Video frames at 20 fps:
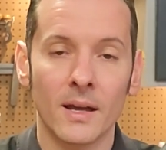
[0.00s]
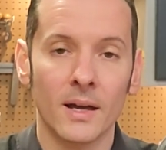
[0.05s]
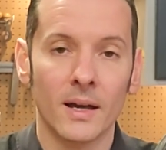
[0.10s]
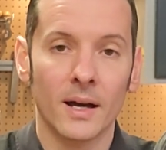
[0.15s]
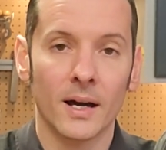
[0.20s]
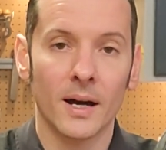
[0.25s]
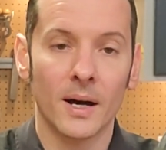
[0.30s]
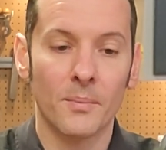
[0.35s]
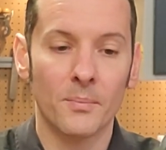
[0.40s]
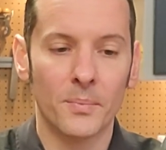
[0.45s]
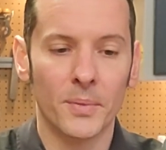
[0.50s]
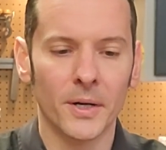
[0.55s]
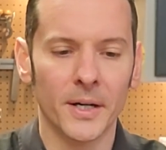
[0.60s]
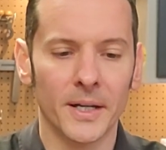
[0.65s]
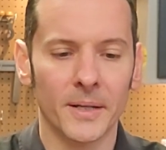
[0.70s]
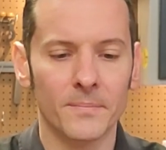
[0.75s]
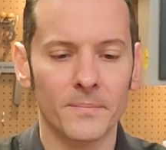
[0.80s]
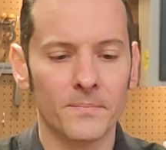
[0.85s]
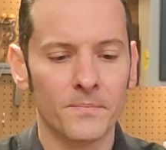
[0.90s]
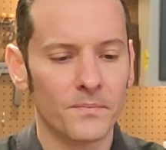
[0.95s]

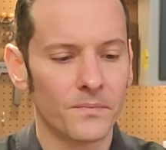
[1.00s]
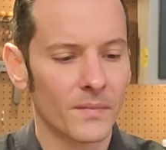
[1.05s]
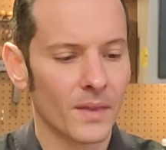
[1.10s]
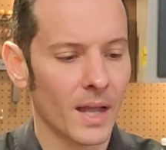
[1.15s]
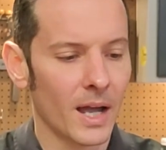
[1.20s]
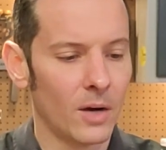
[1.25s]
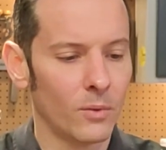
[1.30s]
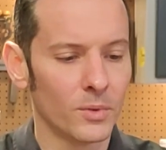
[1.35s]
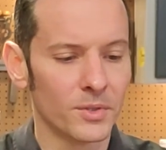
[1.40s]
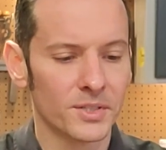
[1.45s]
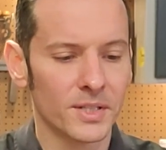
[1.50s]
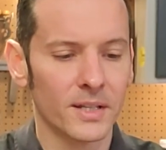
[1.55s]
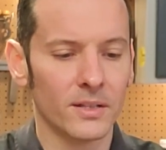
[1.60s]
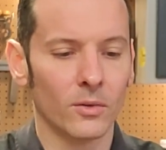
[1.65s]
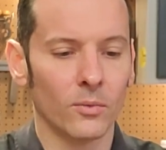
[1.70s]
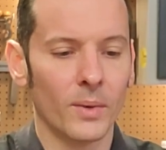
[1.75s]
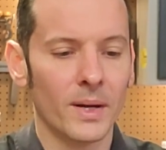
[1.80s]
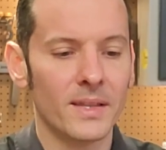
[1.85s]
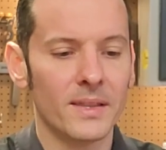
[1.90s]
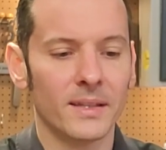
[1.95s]
But I will say the
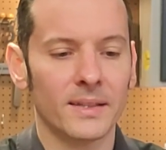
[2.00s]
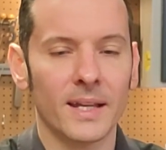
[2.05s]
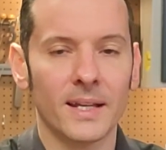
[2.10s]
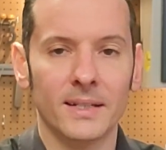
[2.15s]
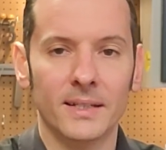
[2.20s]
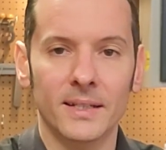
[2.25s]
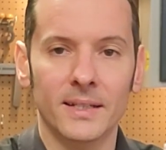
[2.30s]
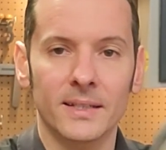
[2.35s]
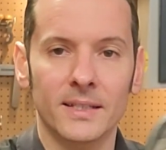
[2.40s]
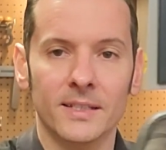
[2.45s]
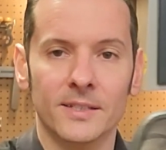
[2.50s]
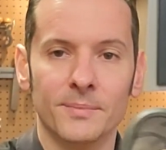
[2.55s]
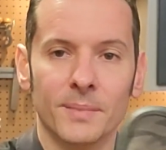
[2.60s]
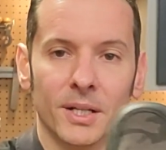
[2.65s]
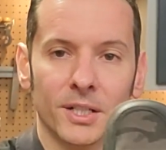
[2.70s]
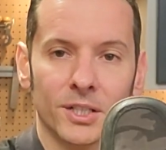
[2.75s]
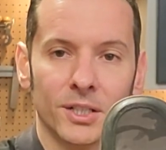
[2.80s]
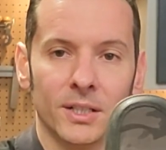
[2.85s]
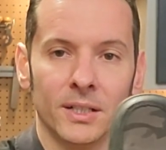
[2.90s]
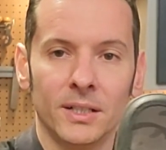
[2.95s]
way that they did this
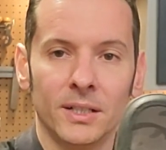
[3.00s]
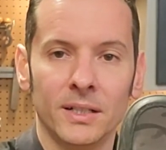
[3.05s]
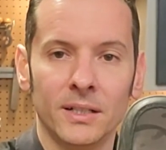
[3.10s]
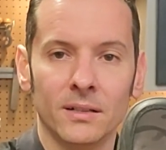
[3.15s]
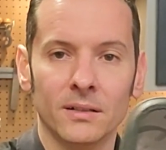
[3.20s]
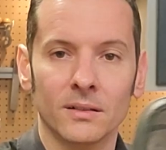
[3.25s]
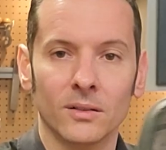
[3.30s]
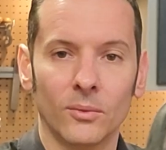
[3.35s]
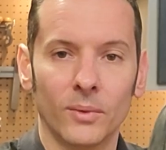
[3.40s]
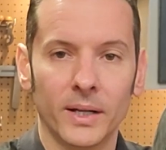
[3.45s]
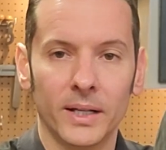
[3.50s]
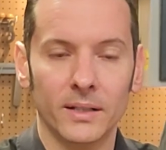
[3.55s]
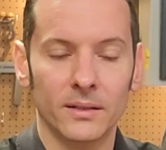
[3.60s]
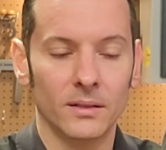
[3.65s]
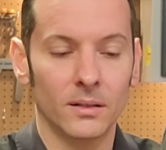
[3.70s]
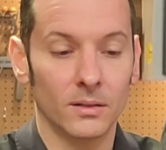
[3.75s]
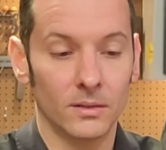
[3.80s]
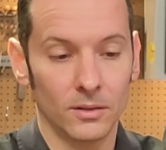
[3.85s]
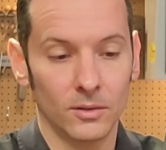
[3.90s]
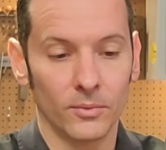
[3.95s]
meshing in here, and
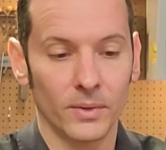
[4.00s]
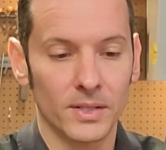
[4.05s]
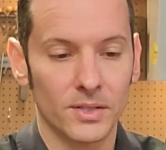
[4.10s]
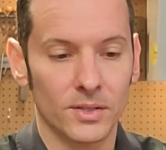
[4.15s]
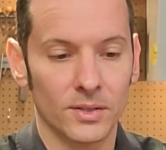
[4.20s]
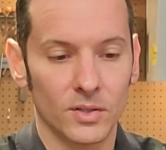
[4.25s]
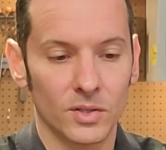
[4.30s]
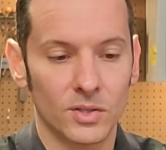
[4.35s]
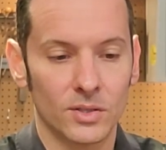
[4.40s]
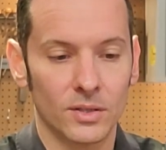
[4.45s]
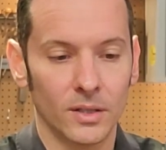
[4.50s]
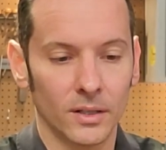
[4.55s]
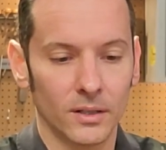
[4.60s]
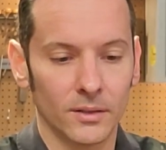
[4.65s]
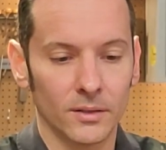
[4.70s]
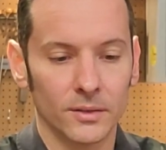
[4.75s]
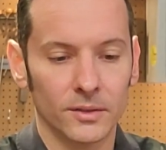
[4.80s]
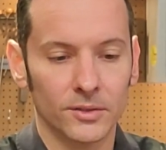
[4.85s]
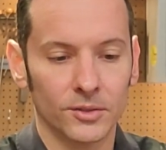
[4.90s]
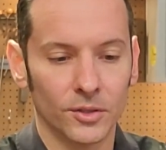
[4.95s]
the reason it's
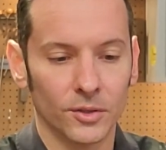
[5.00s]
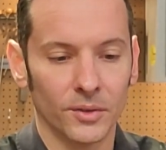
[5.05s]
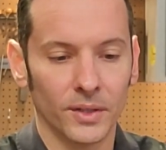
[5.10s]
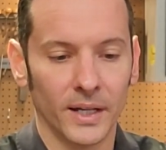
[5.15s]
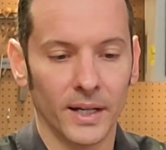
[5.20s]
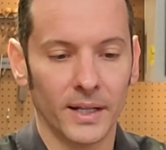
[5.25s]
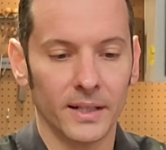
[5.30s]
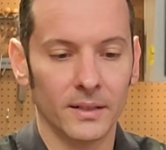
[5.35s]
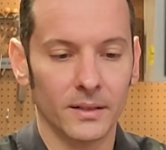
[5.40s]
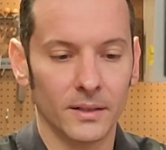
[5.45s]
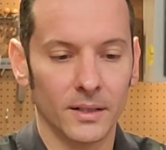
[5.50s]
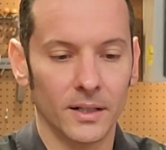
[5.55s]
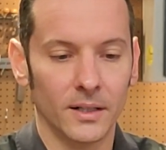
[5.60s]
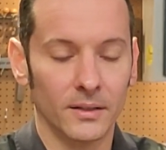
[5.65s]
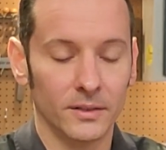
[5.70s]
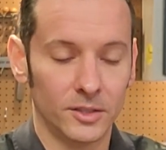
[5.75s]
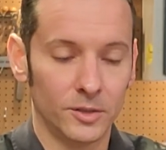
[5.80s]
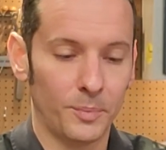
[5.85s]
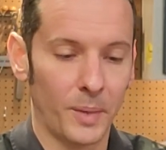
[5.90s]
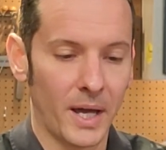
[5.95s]
thicker is so that
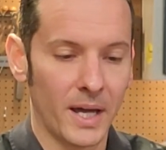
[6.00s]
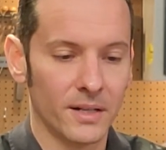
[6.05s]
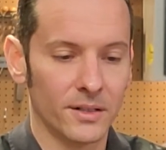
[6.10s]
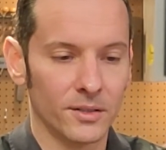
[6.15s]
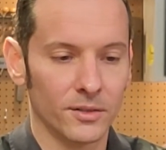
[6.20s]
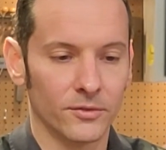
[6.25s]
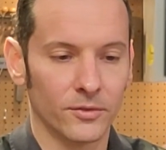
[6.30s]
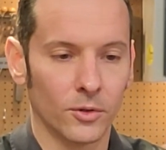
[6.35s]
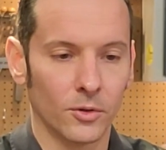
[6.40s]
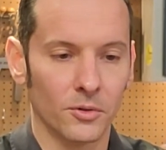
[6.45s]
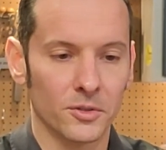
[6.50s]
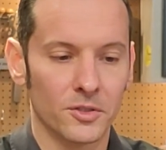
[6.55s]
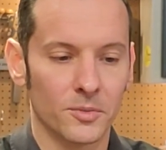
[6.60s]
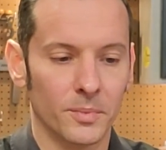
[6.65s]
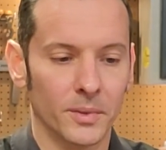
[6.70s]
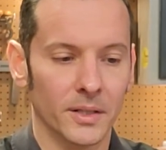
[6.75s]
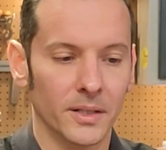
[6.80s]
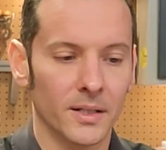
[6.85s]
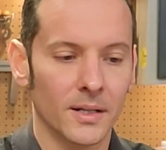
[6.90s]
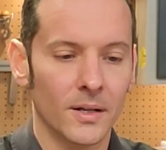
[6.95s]
it's padded, of course,
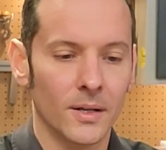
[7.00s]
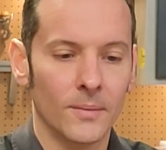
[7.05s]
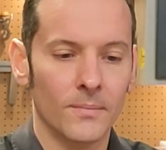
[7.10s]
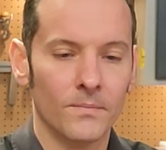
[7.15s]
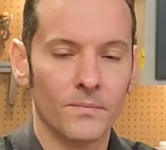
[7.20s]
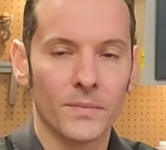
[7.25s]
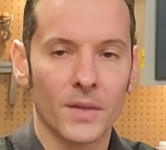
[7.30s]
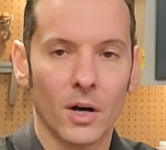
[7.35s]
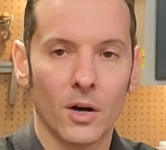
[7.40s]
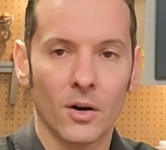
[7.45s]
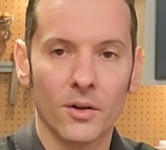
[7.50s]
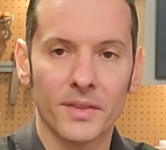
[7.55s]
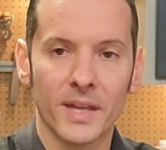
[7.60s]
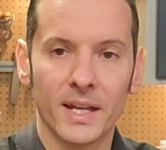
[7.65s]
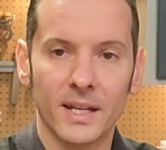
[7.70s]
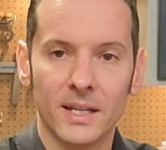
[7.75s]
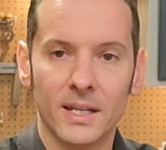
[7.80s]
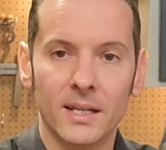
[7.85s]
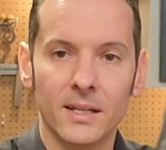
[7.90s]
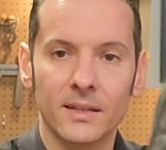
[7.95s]
but all
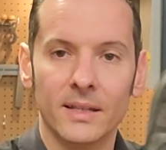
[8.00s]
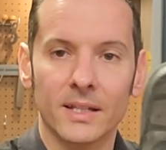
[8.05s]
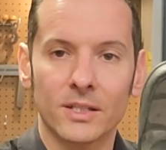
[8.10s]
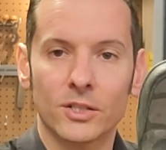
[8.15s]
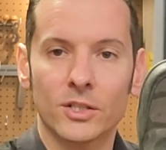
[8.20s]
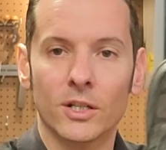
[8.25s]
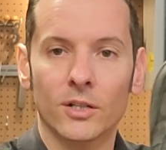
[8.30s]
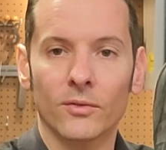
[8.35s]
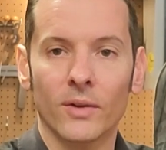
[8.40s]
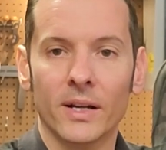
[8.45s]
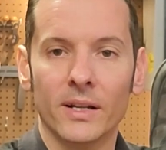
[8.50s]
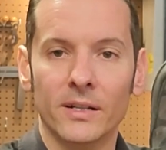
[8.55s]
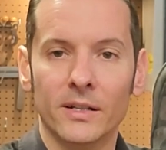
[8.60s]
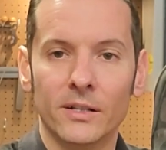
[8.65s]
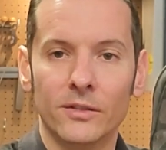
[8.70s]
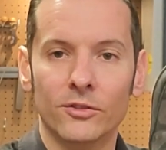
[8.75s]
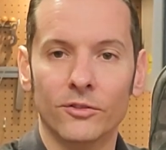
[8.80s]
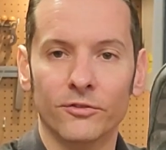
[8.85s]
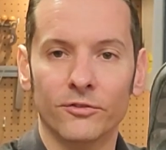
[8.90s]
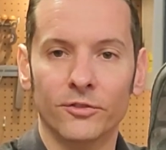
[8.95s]
that heat that's generating
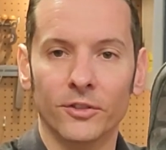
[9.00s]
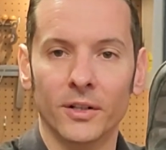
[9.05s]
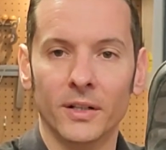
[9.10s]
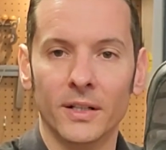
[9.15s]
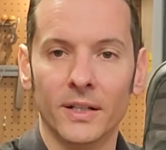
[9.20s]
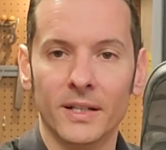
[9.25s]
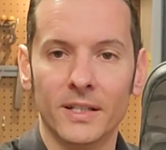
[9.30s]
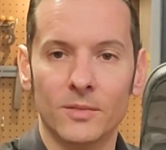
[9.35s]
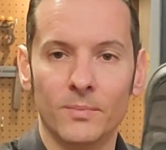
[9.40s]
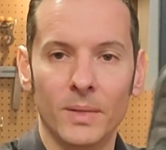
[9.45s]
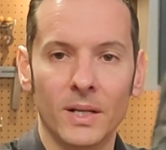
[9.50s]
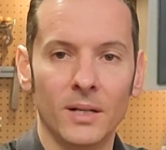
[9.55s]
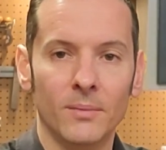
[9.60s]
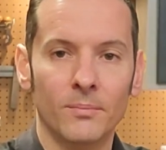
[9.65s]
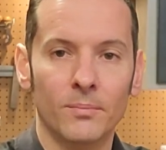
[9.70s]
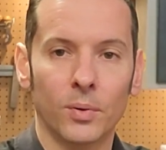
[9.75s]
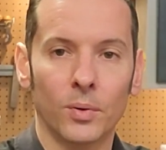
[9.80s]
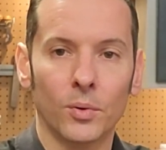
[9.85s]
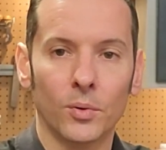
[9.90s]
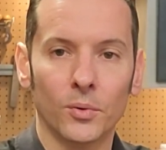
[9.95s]
in your foot is being
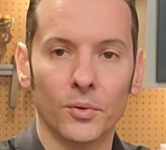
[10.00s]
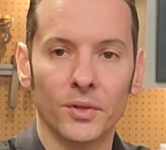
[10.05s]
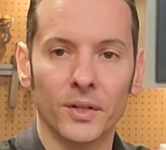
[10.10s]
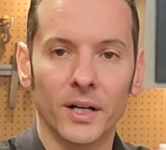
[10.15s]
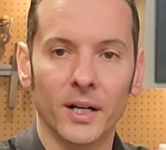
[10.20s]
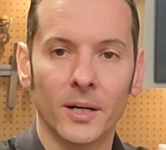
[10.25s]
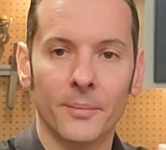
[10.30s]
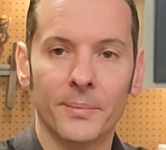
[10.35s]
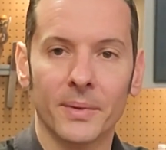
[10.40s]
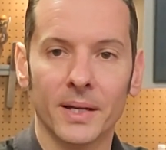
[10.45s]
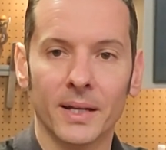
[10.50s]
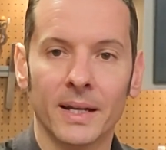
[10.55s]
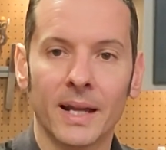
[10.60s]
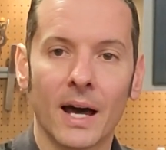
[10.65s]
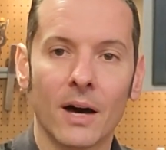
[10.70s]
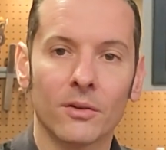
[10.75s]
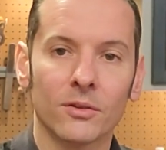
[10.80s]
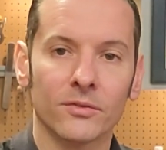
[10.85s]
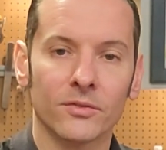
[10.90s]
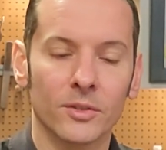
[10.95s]
pulled up and
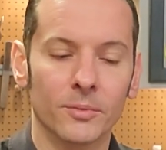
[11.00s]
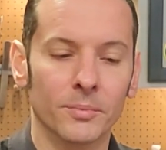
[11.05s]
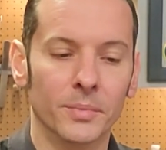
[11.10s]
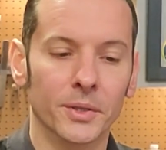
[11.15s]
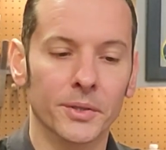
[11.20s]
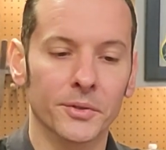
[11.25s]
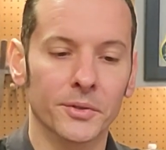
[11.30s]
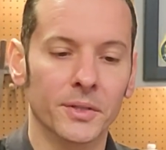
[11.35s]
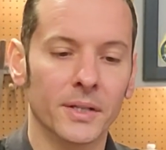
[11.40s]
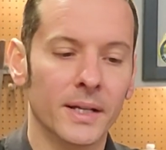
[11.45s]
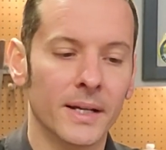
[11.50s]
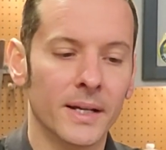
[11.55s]
out of the boot.